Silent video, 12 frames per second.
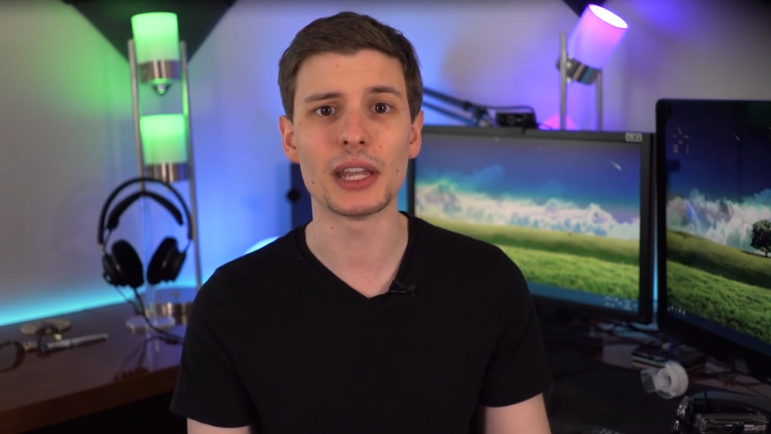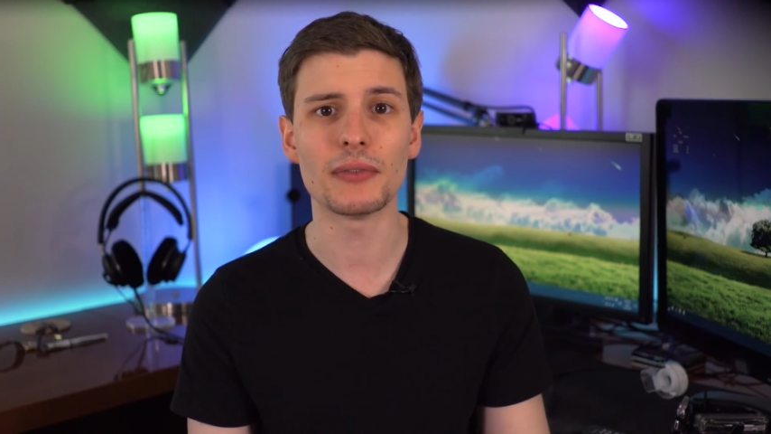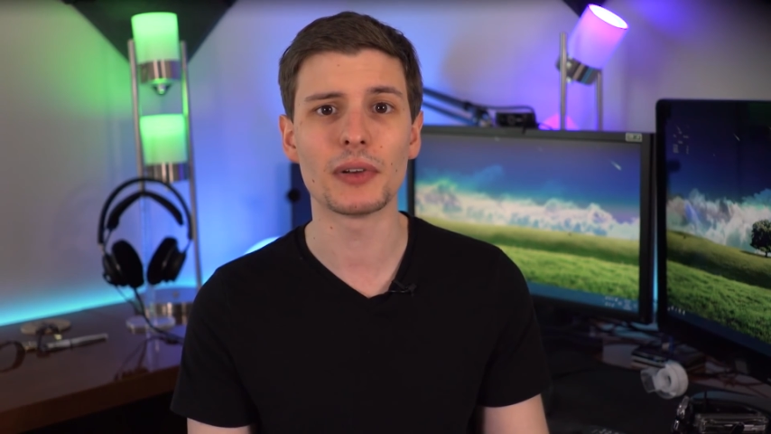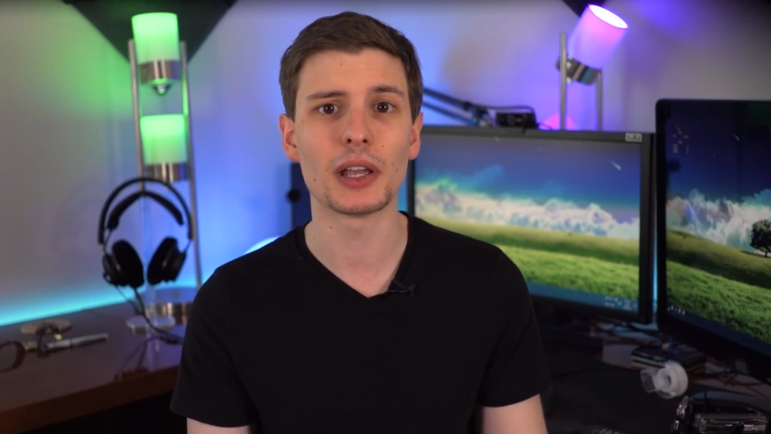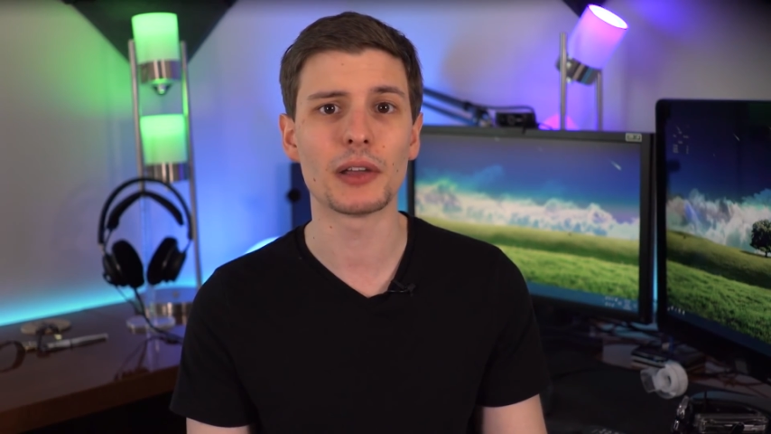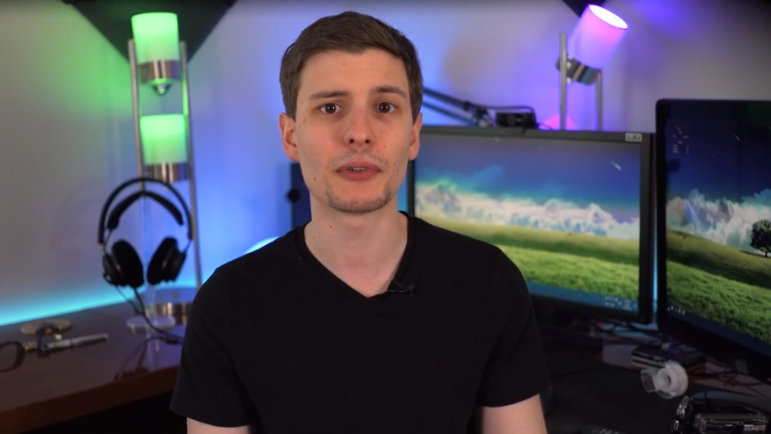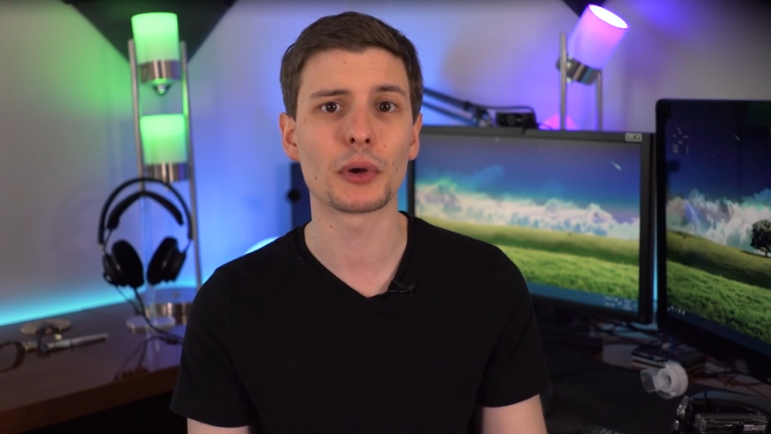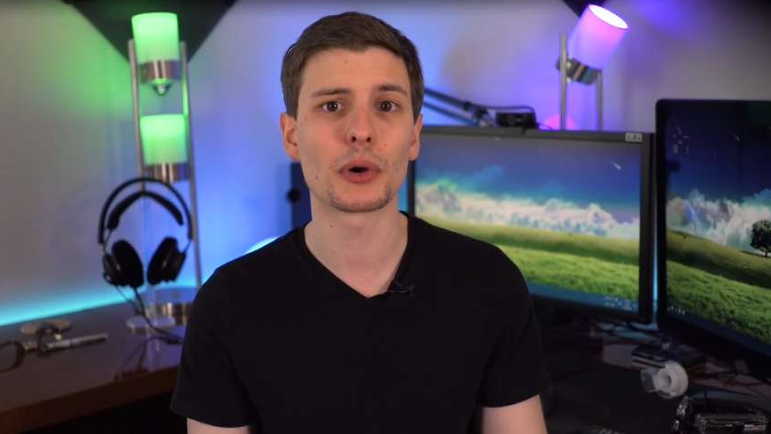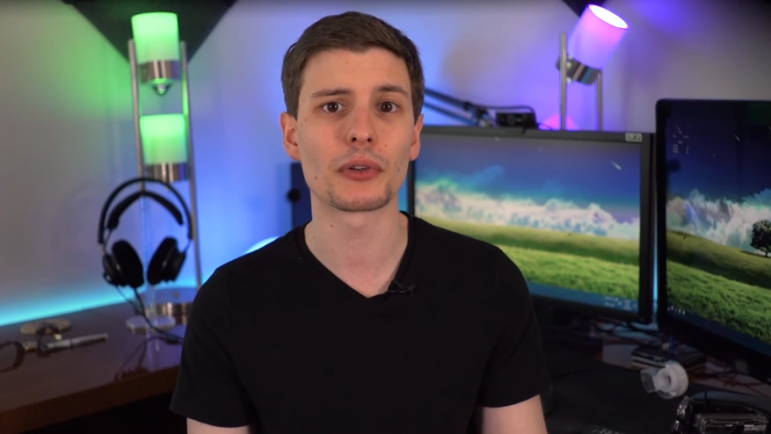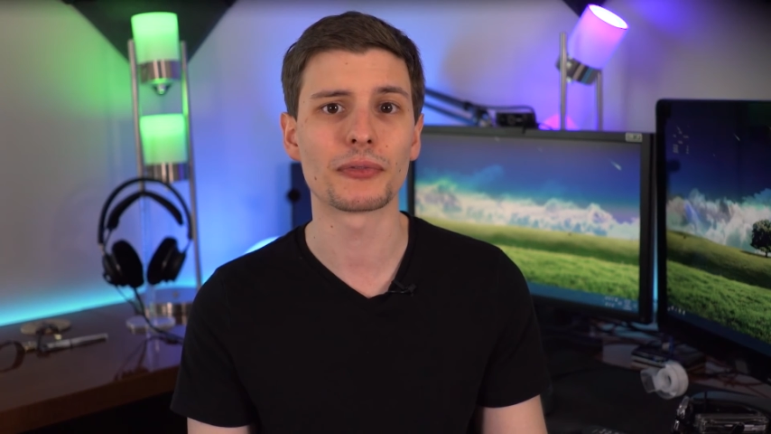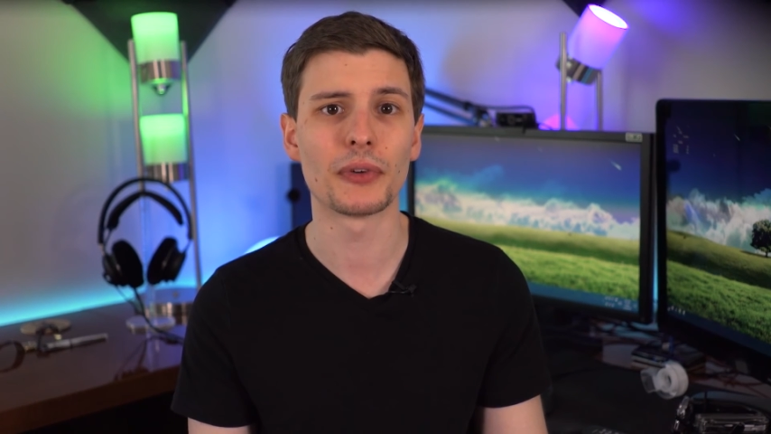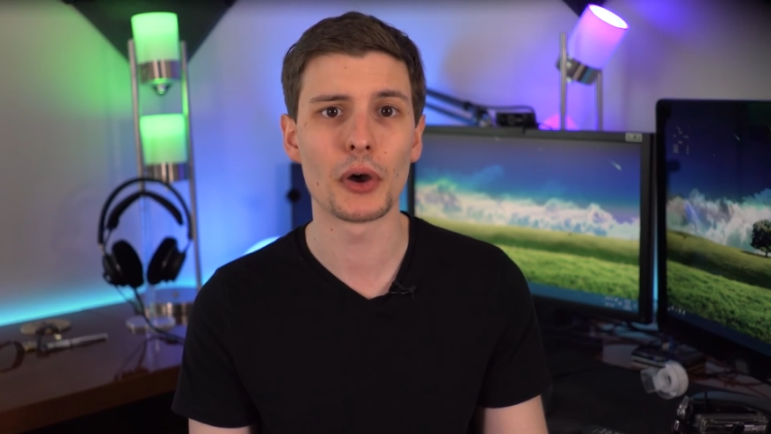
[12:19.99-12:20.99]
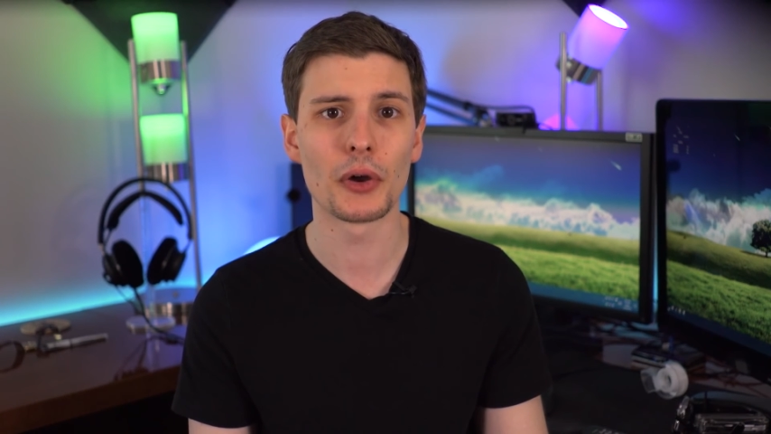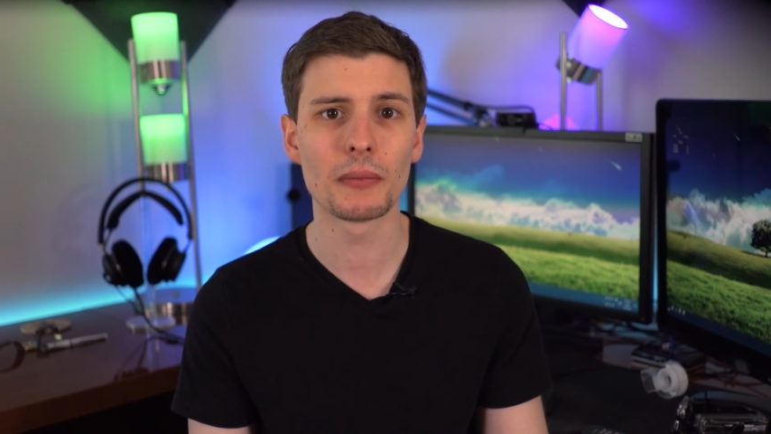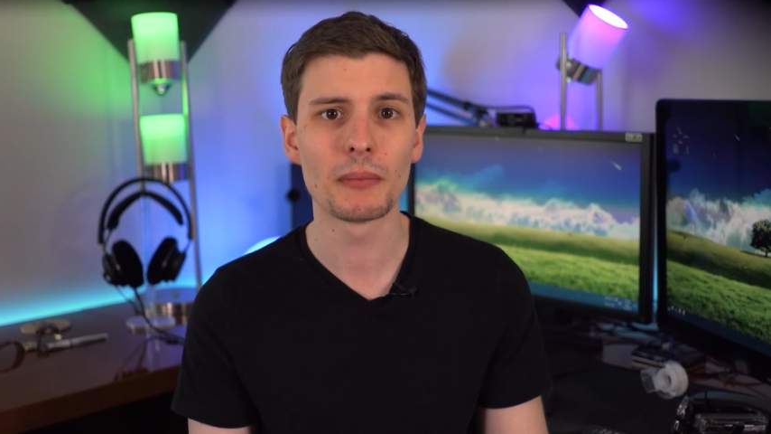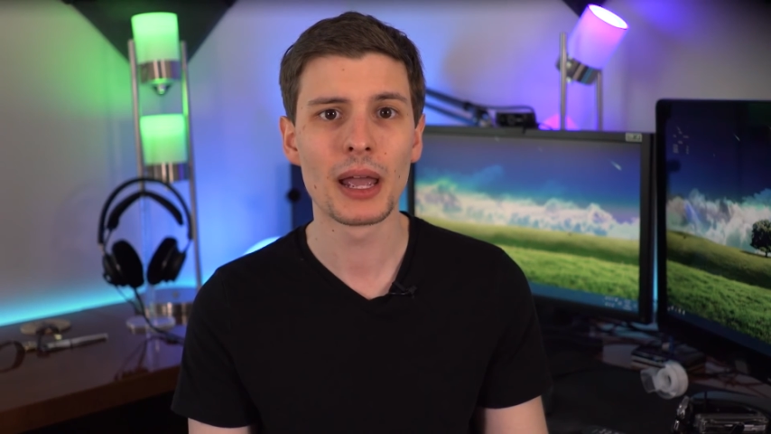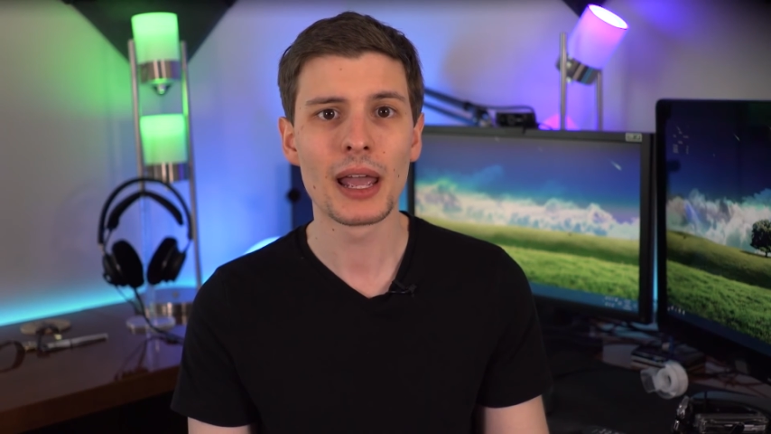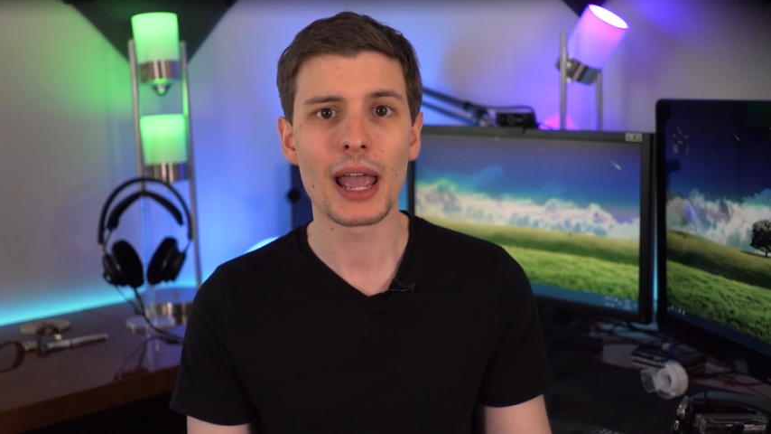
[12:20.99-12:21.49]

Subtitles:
even if you're on a phone.